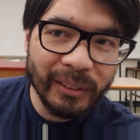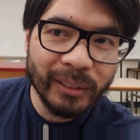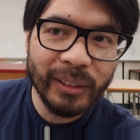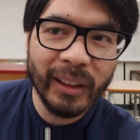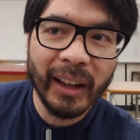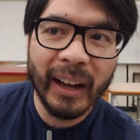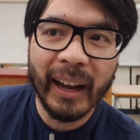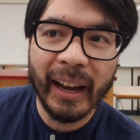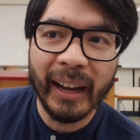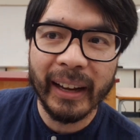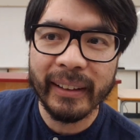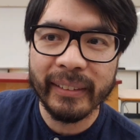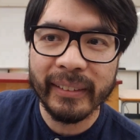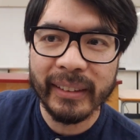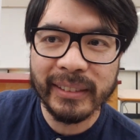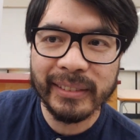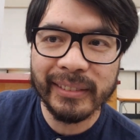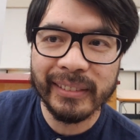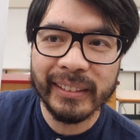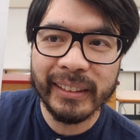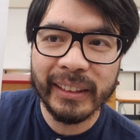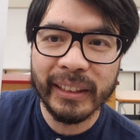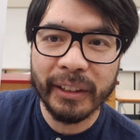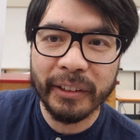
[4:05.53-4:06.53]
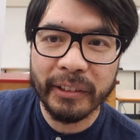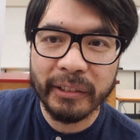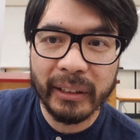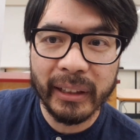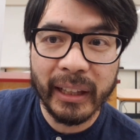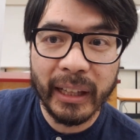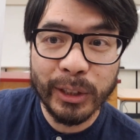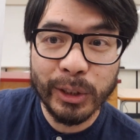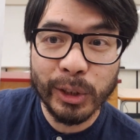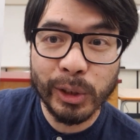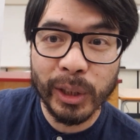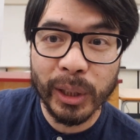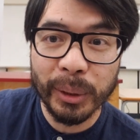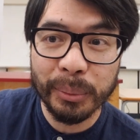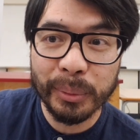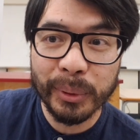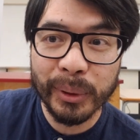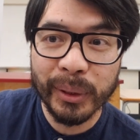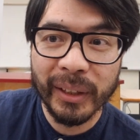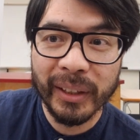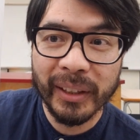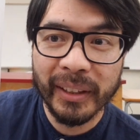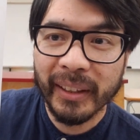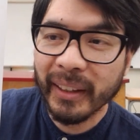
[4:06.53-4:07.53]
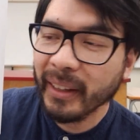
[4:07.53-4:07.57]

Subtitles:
line, this linear relationship.